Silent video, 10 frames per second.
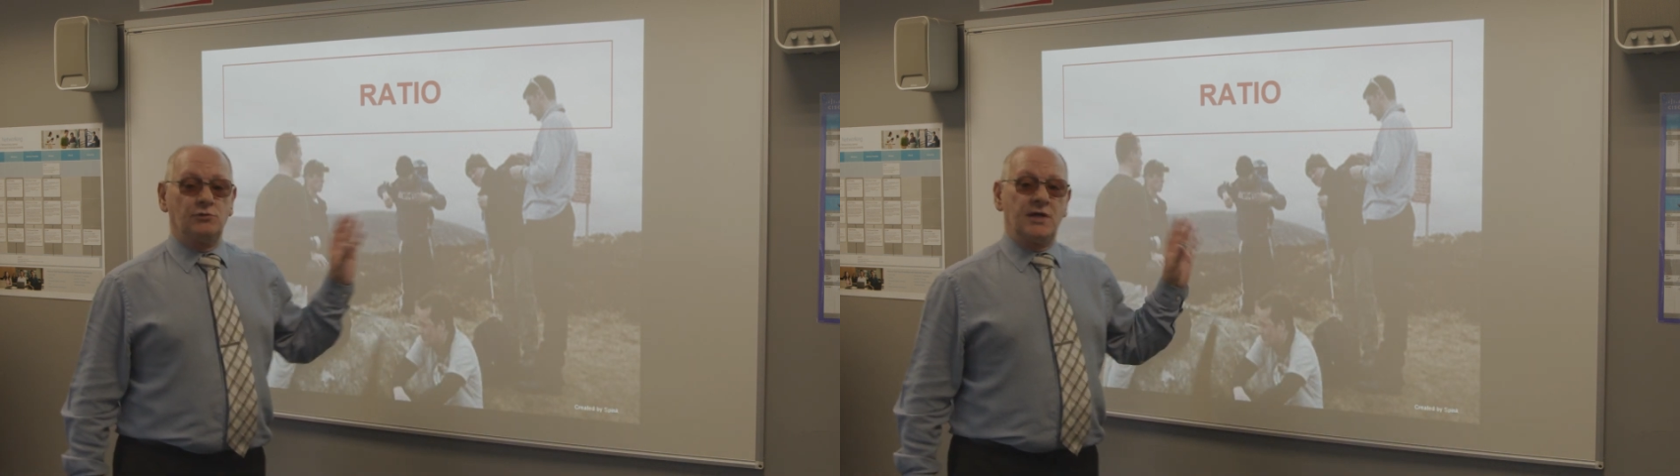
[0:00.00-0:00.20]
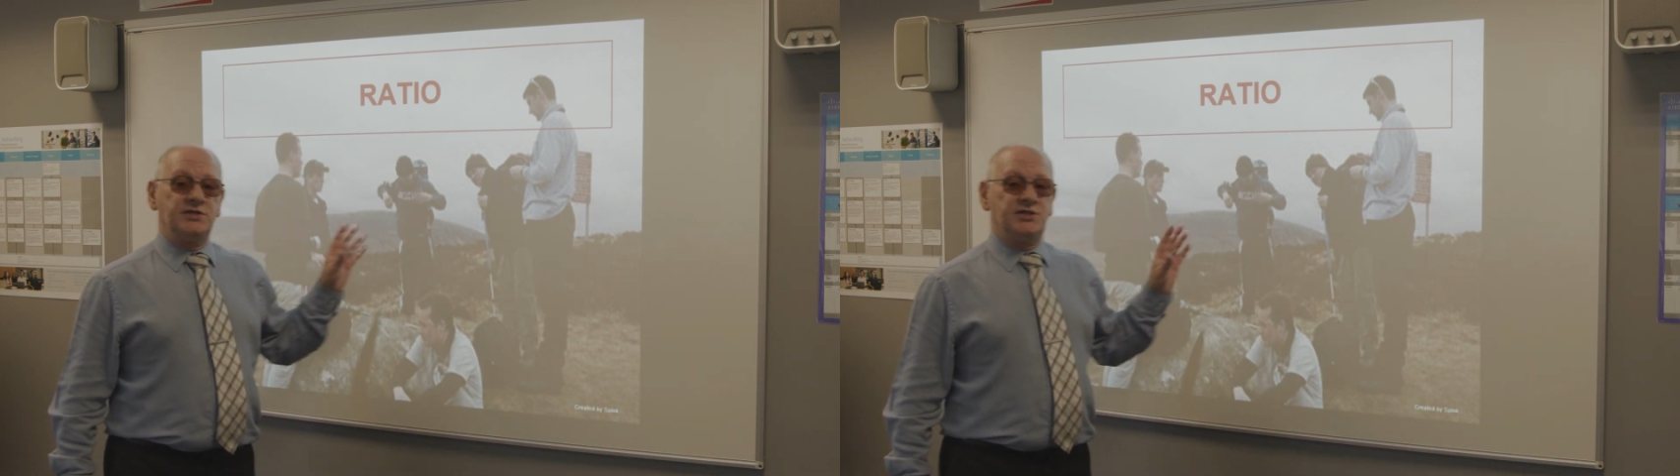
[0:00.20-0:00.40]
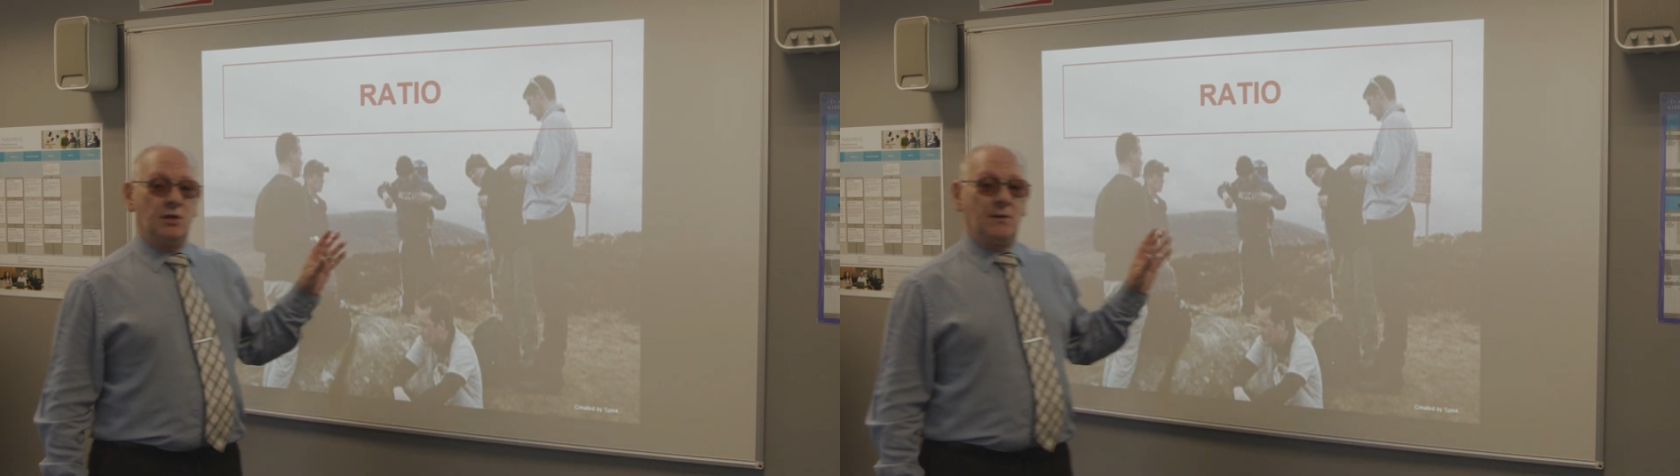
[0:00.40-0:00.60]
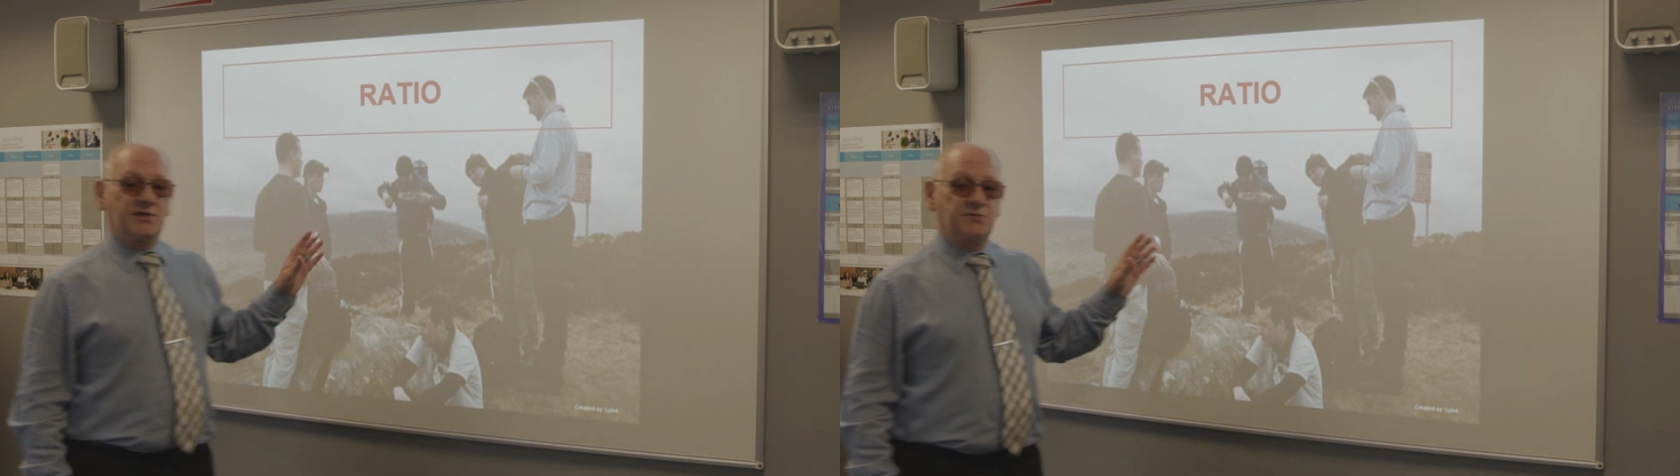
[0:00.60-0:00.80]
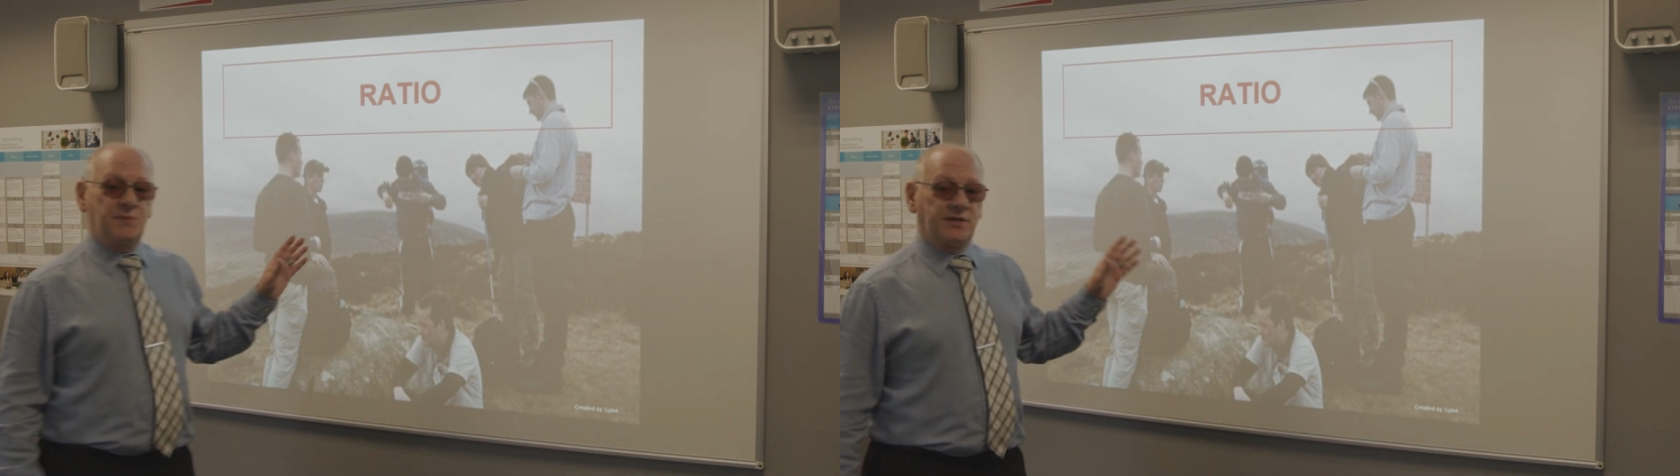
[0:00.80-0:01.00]
ratio
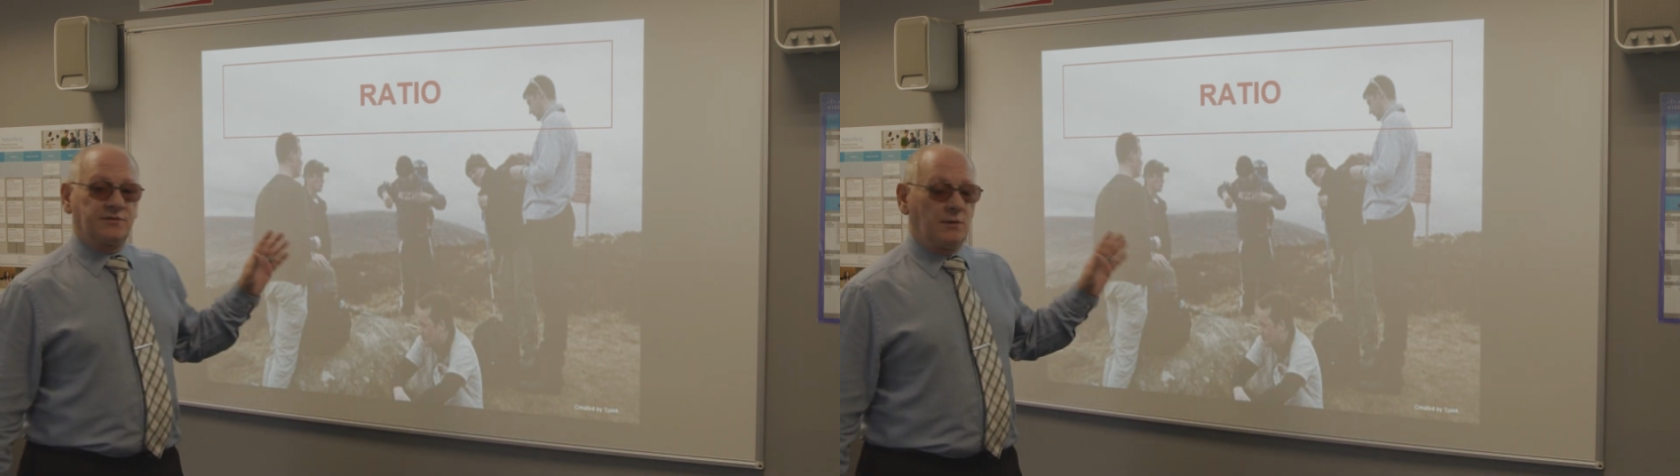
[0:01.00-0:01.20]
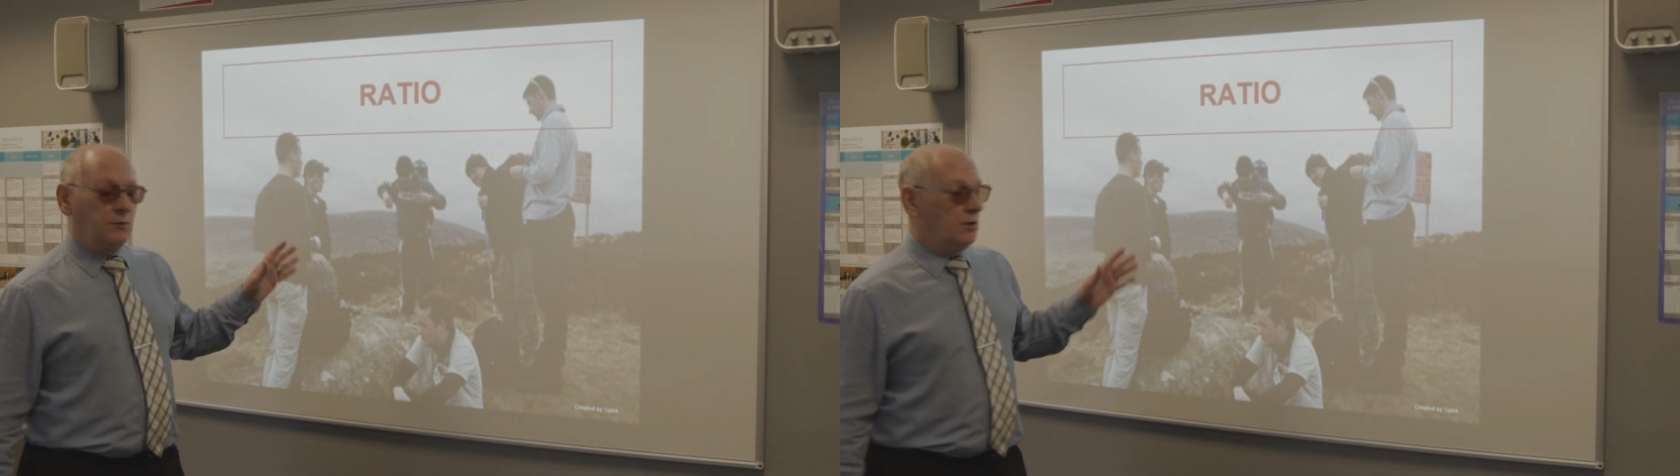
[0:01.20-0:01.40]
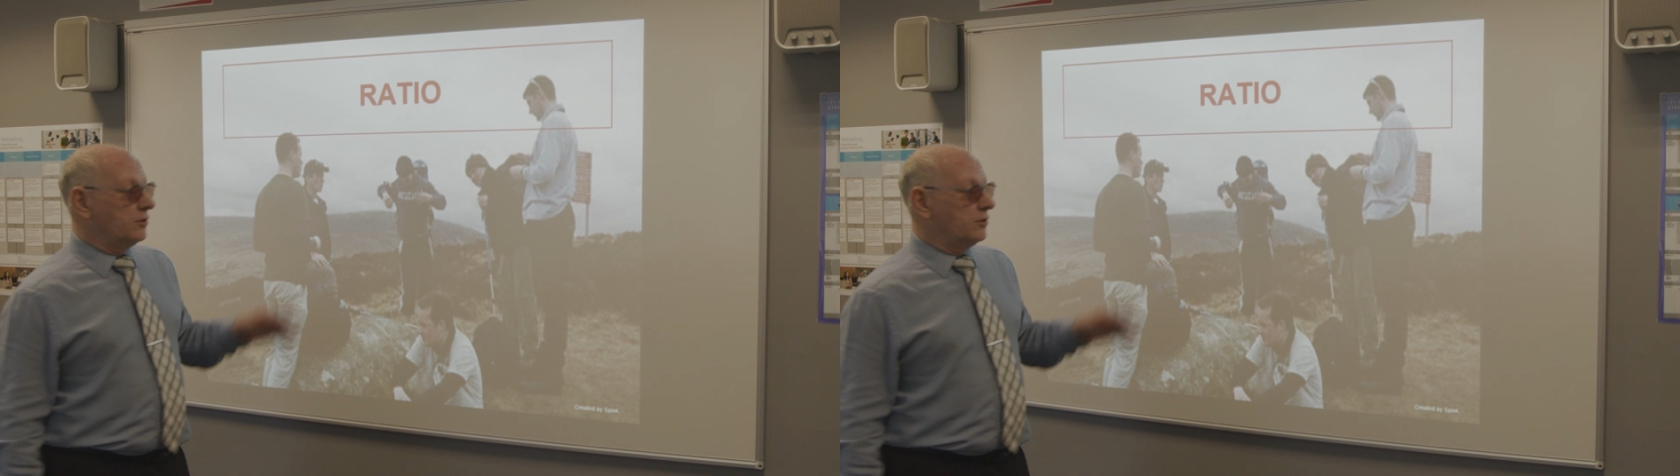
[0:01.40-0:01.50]
aspect that we're